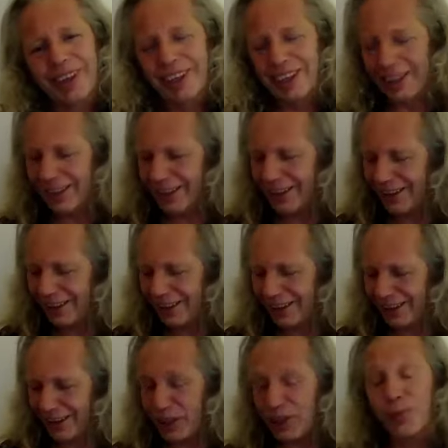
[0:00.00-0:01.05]

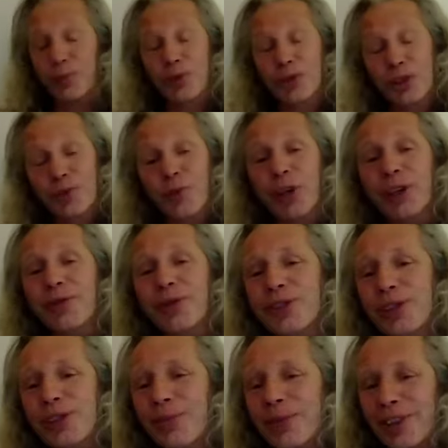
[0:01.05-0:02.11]
And they said, we're just waiting for
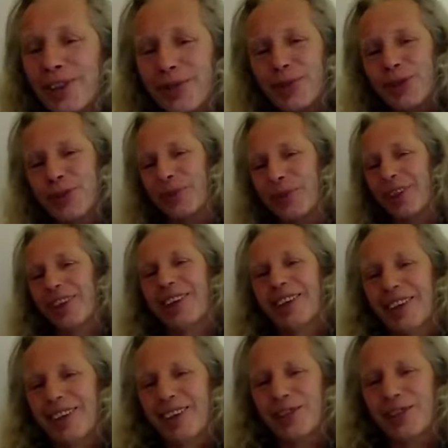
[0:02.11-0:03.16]
somebody at the moment,
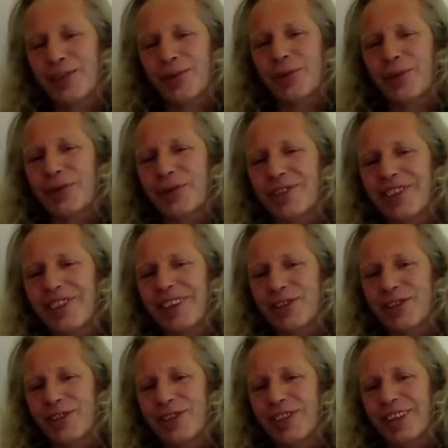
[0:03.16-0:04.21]
so we won't start
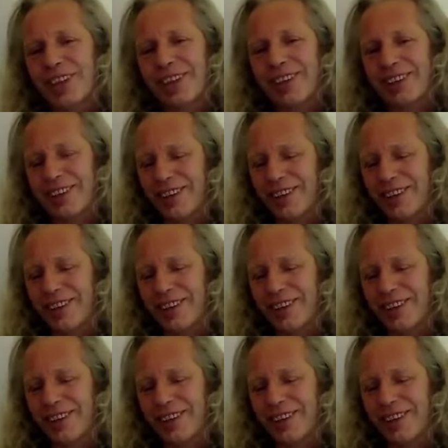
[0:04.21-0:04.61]
just yet.